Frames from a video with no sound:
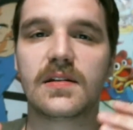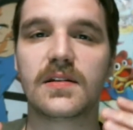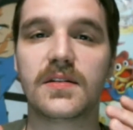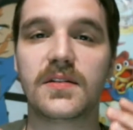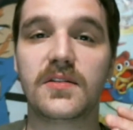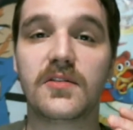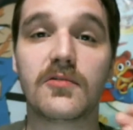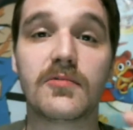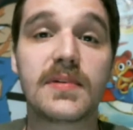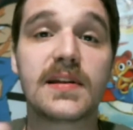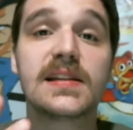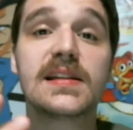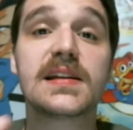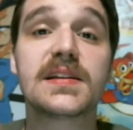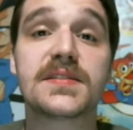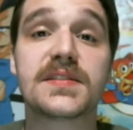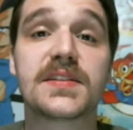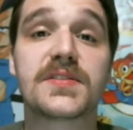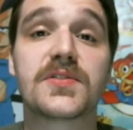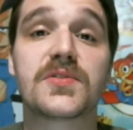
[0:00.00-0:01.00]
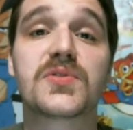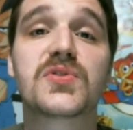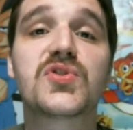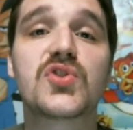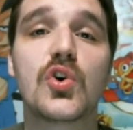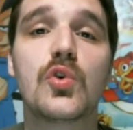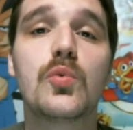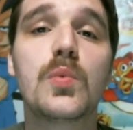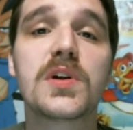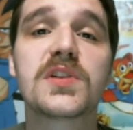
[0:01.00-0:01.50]
you realize that there's
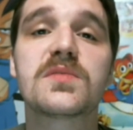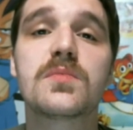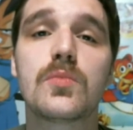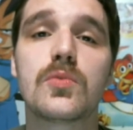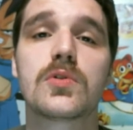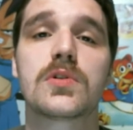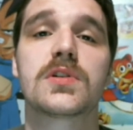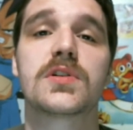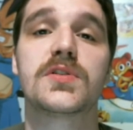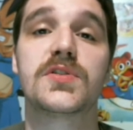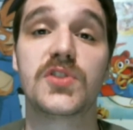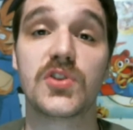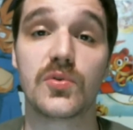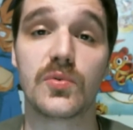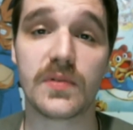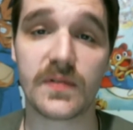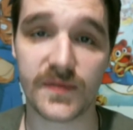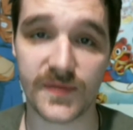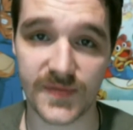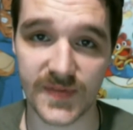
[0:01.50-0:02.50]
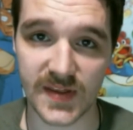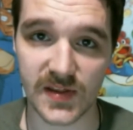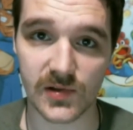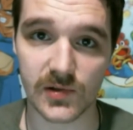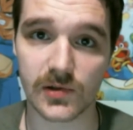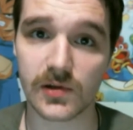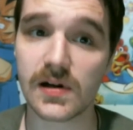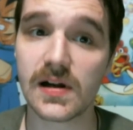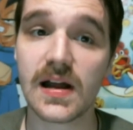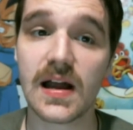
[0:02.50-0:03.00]
so much more to do and
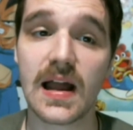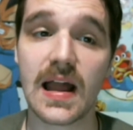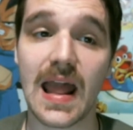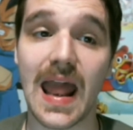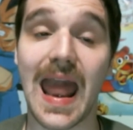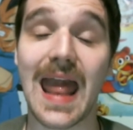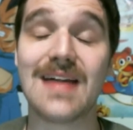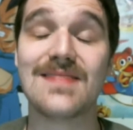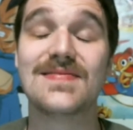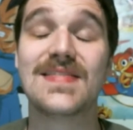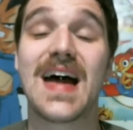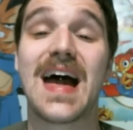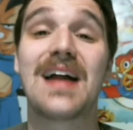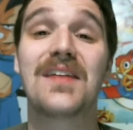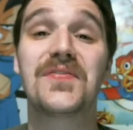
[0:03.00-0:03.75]
feel, and that